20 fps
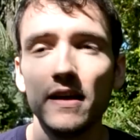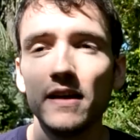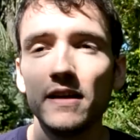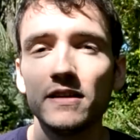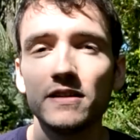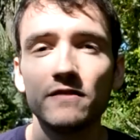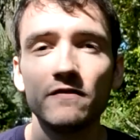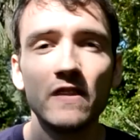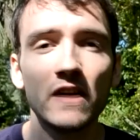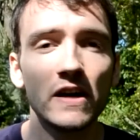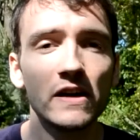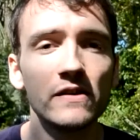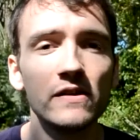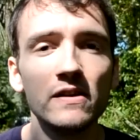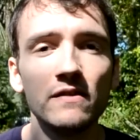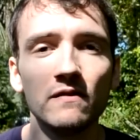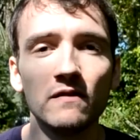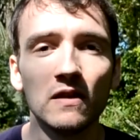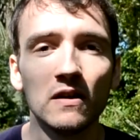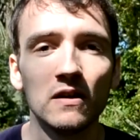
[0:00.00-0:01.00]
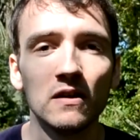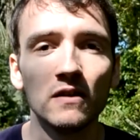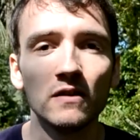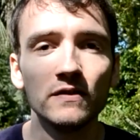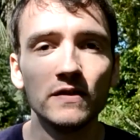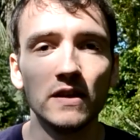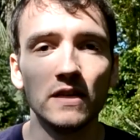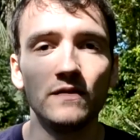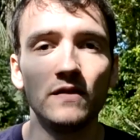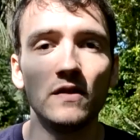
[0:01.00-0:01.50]
It's very
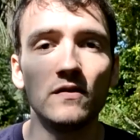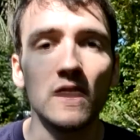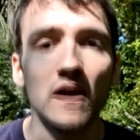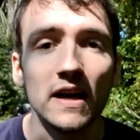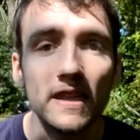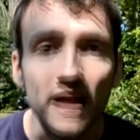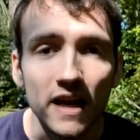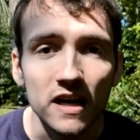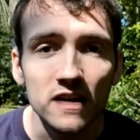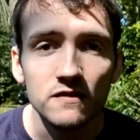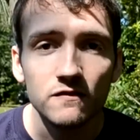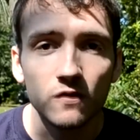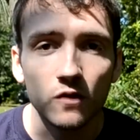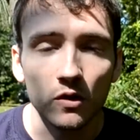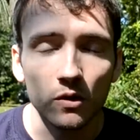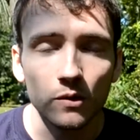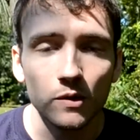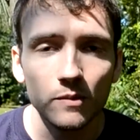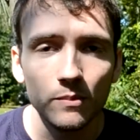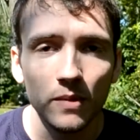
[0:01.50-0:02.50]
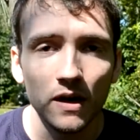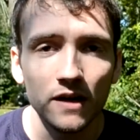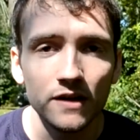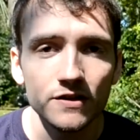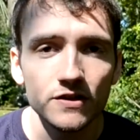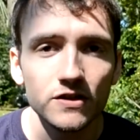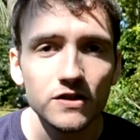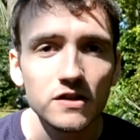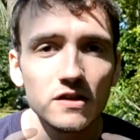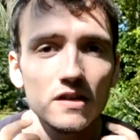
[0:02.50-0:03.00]
involved. If you've got head forward
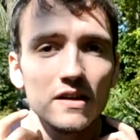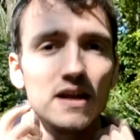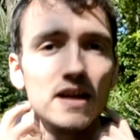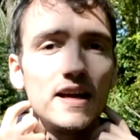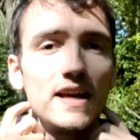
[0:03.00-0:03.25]
posture,